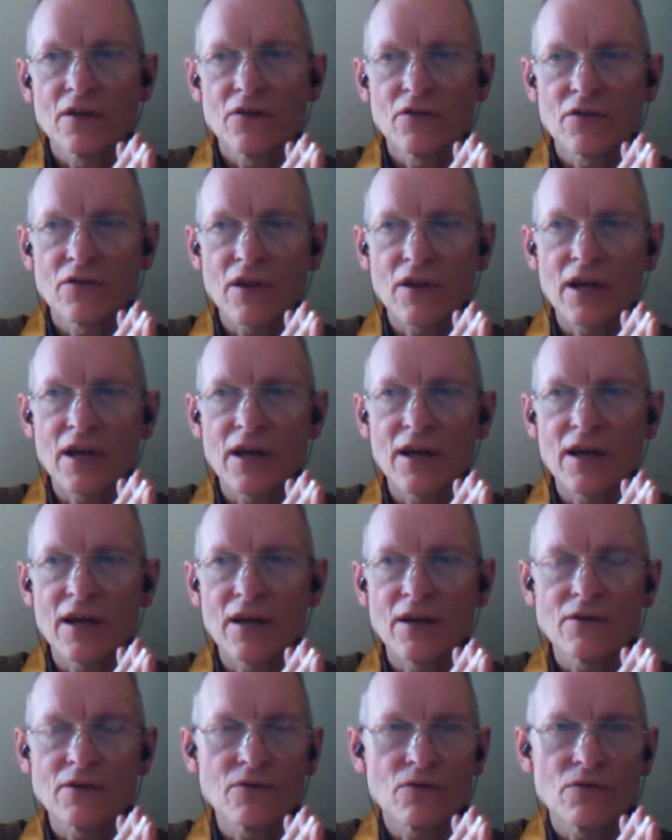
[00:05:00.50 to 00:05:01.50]

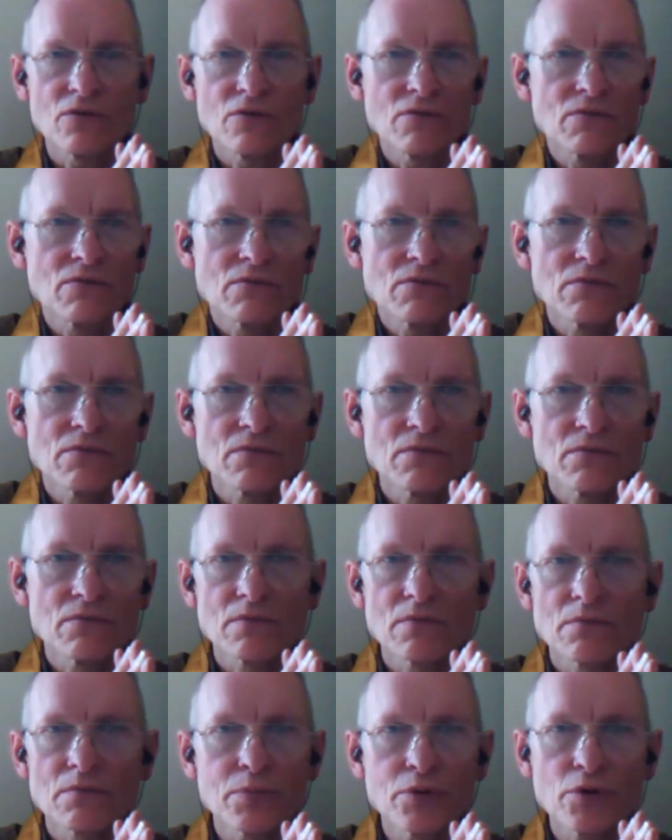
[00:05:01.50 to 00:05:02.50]
their
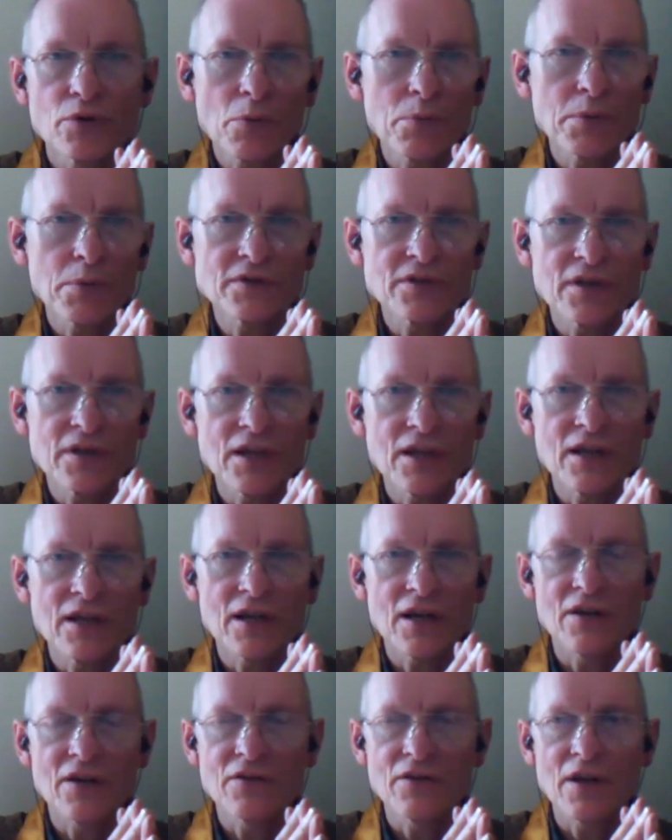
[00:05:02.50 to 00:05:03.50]
property
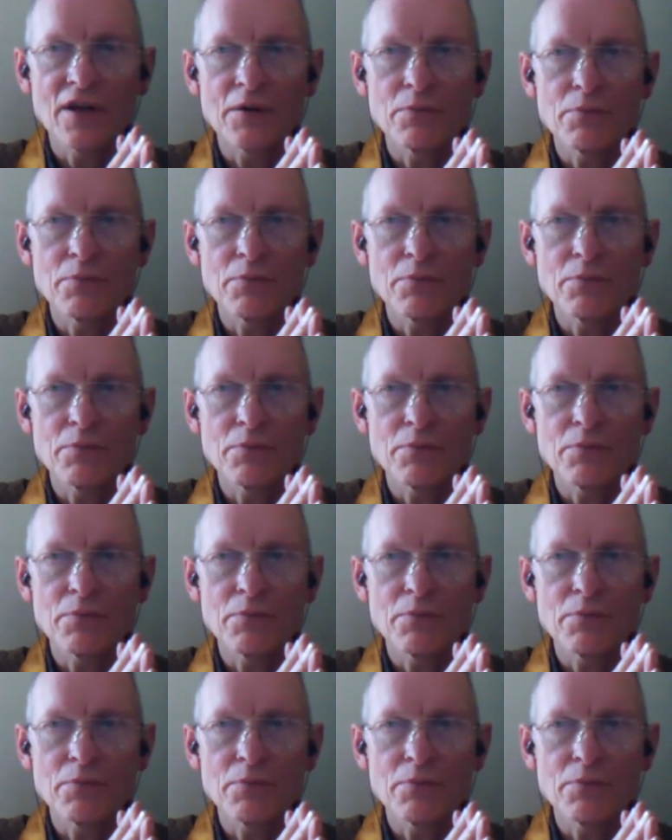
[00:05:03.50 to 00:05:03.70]
and their